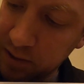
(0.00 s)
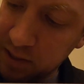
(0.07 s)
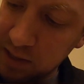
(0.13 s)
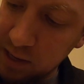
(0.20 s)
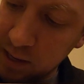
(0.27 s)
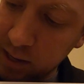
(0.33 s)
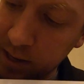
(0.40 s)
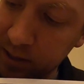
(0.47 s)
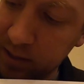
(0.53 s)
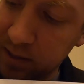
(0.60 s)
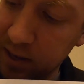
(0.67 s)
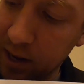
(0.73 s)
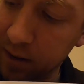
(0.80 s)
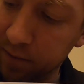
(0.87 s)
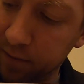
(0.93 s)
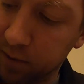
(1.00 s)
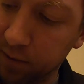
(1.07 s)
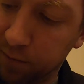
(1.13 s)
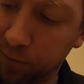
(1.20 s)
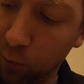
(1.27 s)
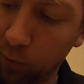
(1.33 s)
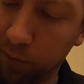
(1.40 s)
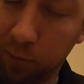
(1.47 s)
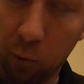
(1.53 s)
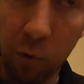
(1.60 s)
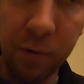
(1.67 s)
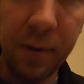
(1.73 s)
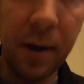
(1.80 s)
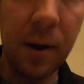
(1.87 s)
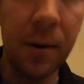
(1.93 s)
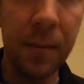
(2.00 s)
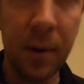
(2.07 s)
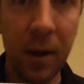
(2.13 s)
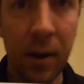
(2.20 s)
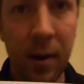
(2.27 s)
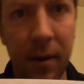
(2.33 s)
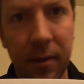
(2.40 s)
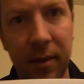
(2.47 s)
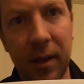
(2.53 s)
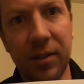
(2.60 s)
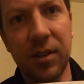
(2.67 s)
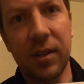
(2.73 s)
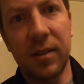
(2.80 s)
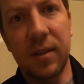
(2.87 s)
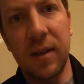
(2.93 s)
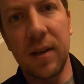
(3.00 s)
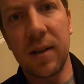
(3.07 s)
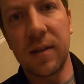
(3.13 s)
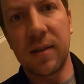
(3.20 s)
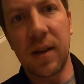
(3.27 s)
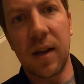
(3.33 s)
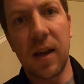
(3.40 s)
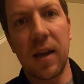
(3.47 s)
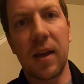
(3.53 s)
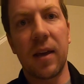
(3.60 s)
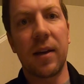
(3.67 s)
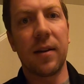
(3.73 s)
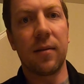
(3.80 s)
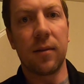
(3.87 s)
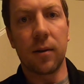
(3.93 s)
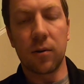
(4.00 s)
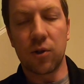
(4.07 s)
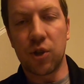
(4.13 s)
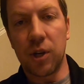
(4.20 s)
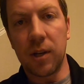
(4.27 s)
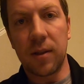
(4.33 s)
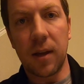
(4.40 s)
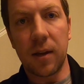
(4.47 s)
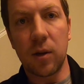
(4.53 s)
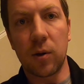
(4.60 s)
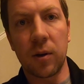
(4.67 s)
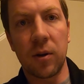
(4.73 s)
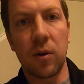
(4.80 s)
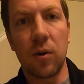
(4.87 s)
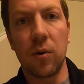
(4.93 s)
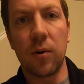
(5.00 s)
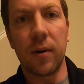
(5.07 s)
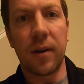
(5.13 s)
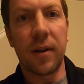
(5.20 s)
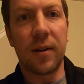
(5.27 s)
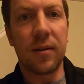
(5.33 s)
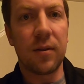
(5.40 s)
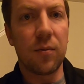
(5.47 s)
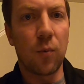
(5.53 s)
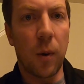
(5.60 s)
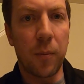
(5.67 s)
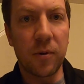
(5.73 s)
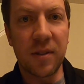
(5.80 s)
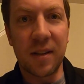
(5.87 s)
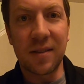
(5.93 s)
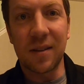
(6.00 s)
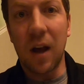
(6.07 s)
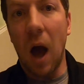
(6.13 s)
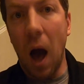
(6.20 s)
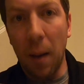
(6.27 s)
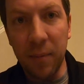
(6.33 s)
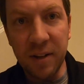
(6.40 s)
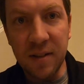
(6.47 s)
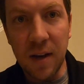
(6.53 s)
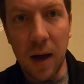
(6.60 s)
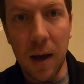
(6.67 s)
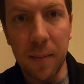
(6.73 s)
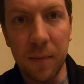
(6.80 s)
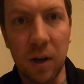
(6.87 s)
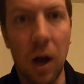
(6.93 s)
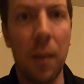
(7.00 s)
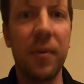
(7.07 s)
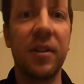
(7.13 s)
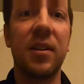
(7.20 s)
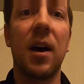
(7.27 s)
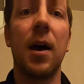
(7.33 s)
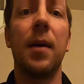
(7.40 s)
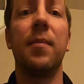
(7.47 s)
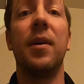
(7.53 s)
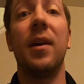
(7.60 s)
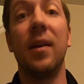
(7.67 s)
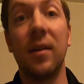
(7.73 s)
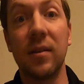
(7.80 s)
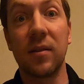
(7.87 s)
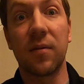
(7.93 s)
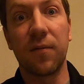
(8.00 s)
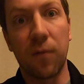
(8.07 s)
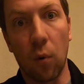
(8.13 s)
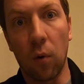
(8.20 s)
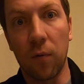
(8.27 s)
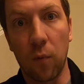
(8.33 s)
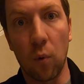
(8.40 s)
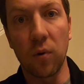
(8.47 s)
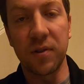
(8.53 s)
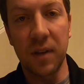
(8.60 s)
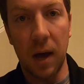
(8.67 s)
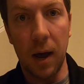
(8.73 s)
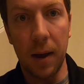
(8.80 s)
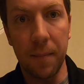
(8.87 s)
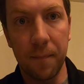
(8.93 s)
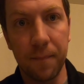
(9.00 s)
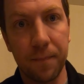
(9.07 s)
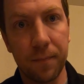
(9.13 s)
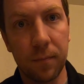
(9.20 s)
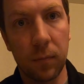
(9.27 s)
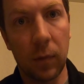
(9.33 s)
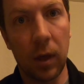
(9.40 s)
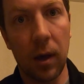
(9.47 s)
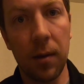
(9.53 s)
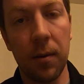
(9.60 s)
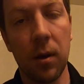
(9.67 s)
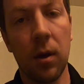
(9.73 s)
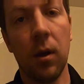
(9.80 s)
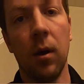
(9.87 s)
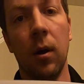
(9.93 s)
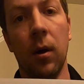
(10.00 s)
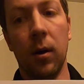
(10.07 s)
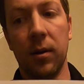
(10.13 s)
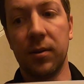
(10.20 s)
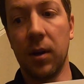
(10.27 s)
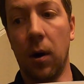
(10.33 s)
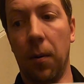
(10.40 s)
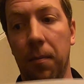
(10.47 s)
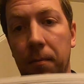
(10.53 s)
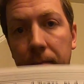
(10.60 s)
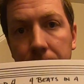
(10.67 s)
C instead of the 4/4 there. That just is a little cheat that you can do. It represents common time. Common time is 4/4 time. Okay? So,